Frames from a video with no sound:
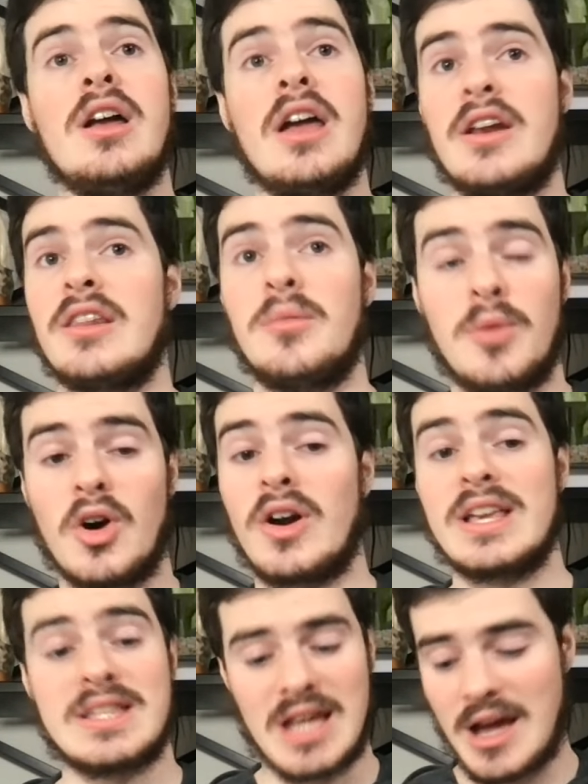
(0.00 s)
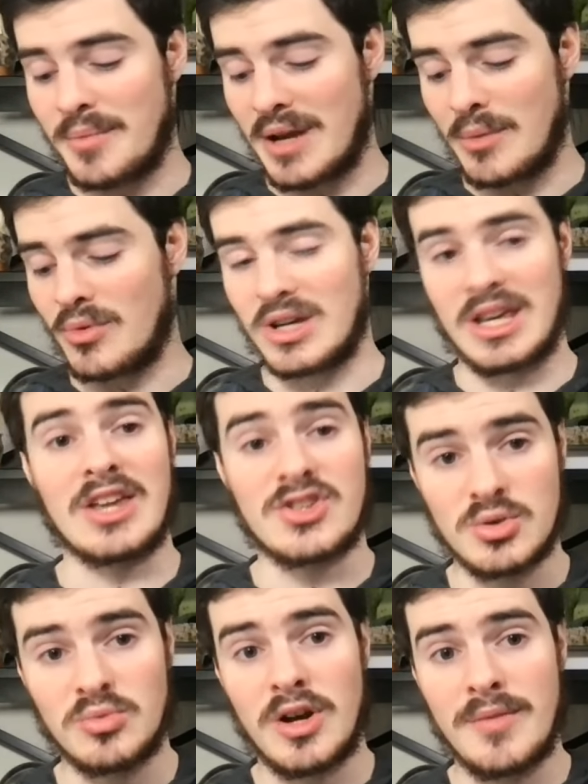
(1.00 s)
And Lamar has not been able to get
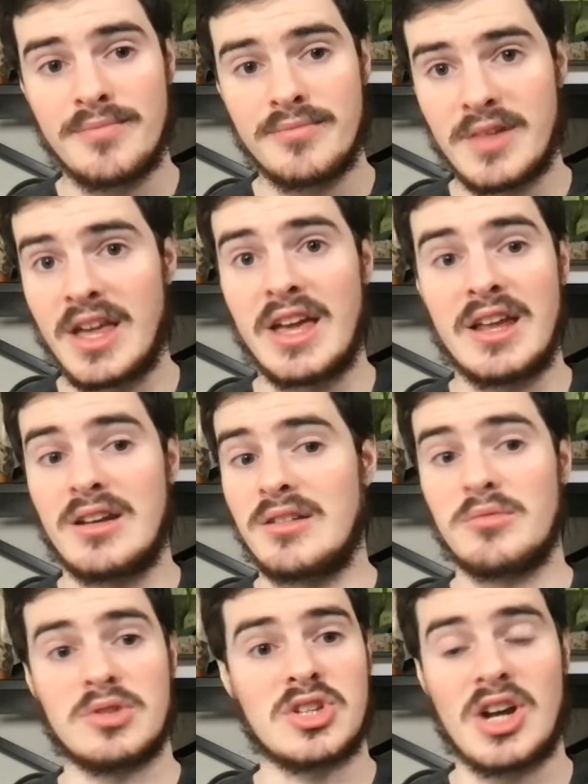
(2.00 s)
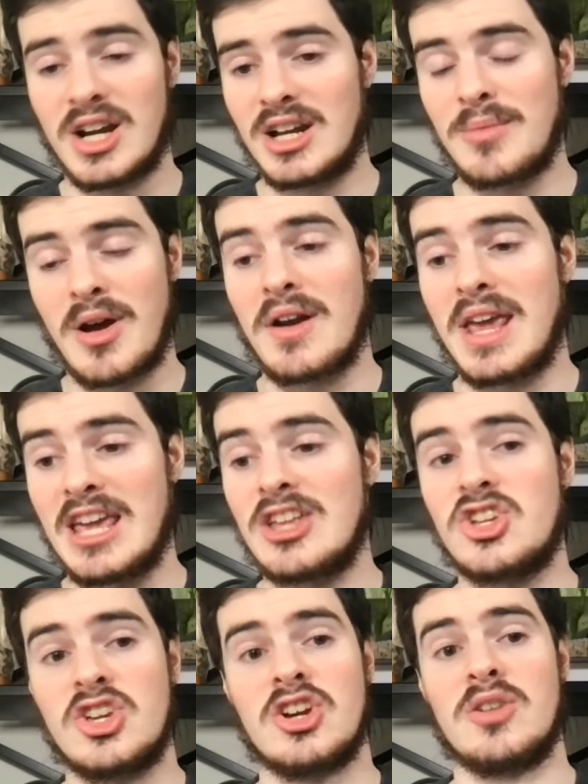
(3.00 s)
to one. And we're talking about
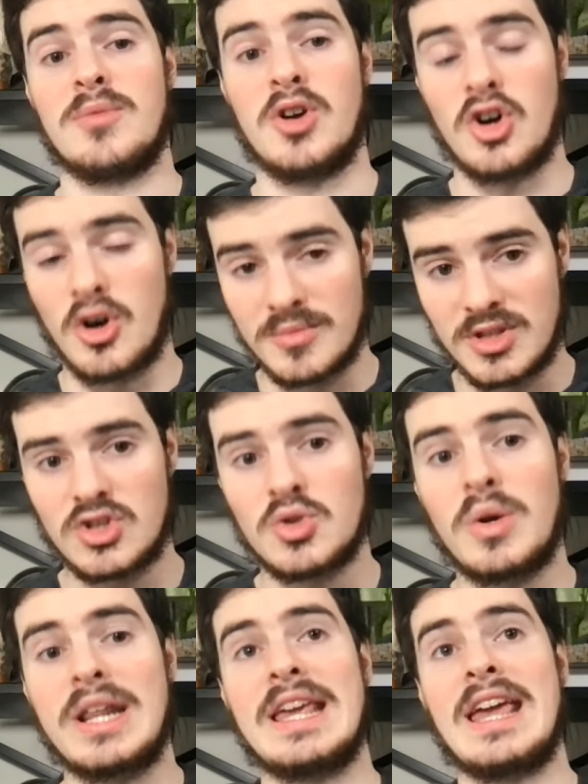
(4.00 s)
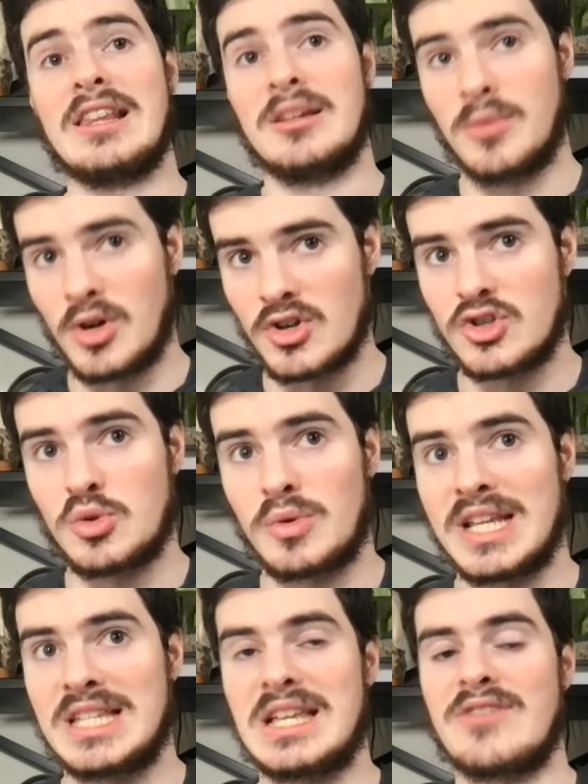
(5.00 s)
age here. Mahomes is 28. Lamar is
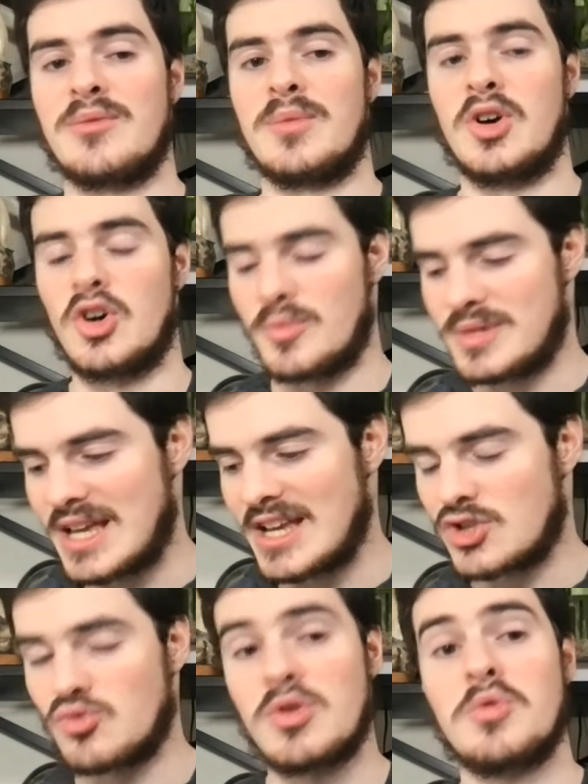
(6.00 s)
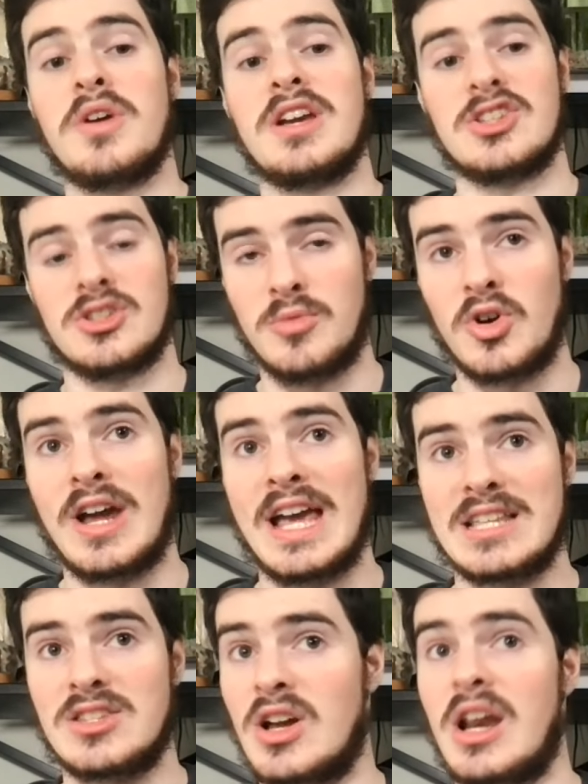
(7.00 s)
27. Mahomes has three rings. Lamar
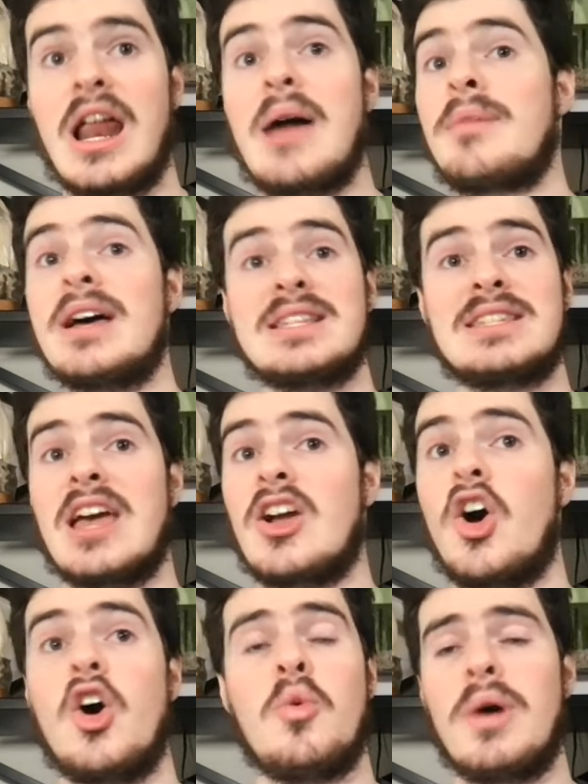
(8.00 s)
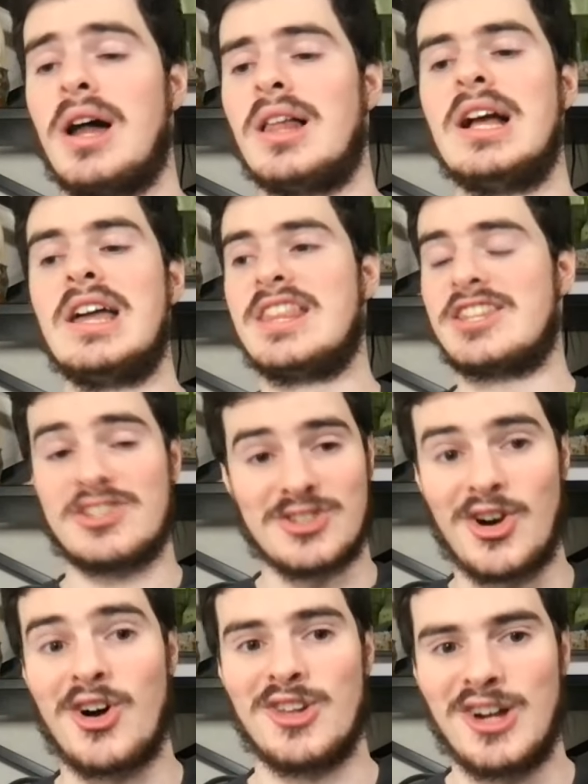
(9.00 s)
has none. And I'm not saying, oh, well, this is
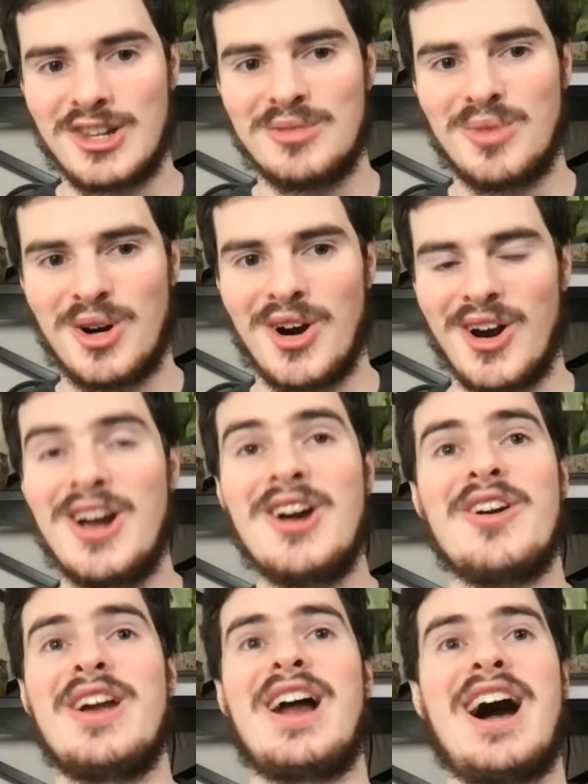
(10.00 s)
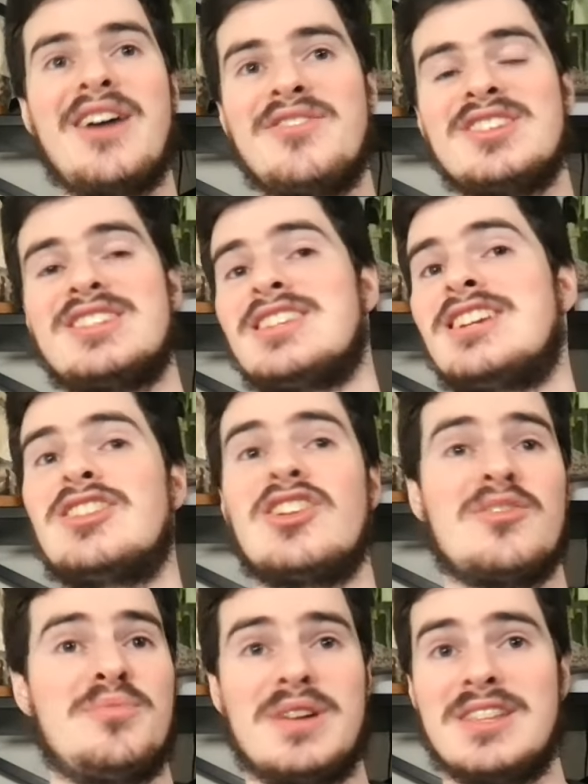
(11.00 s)
all on Lamar, right? Obviously, there
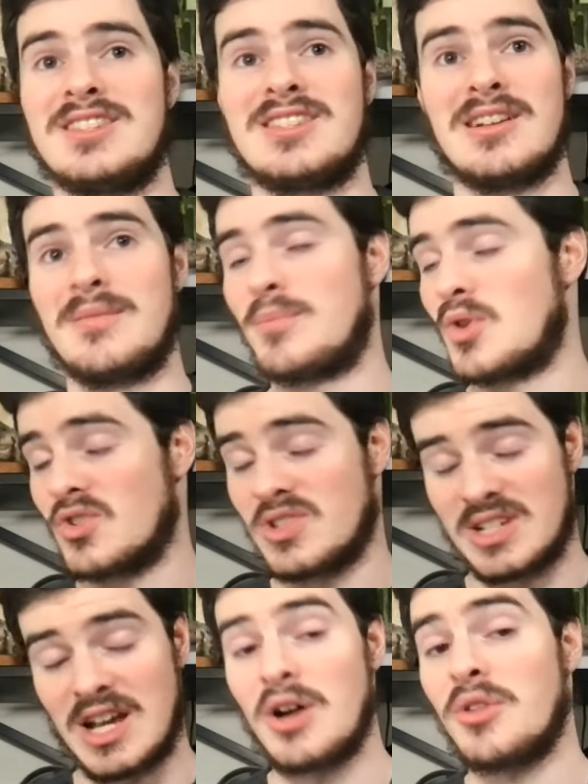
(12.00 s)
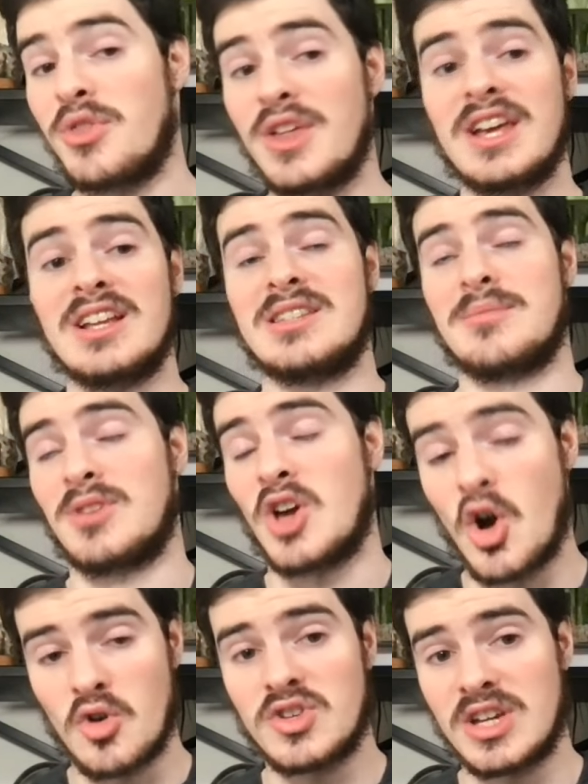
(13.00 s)
have been some personnel things, some
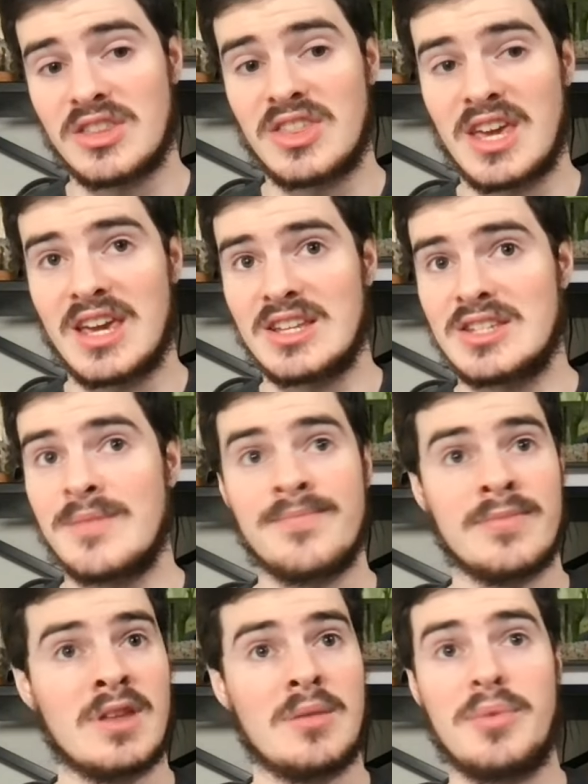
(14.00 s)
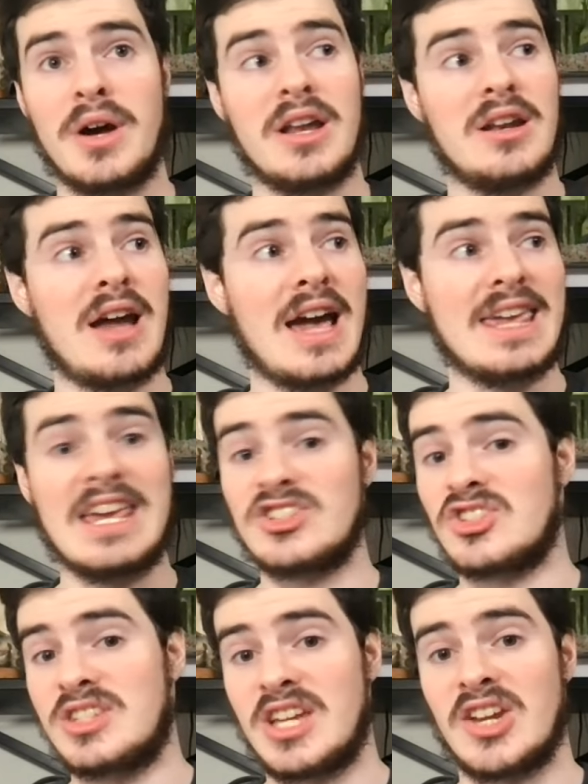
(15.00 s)
coaching things. But I can't
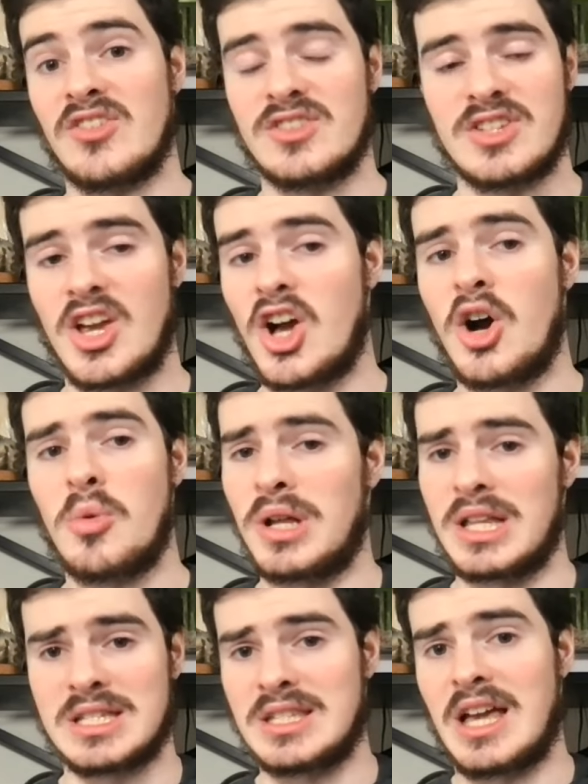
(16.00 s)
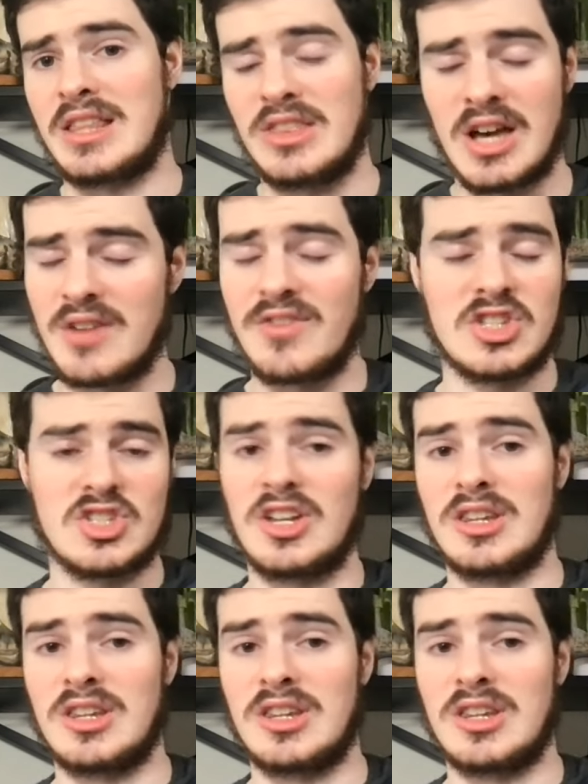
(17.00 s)
just sit here and say, oh, well, it's not, none of it's on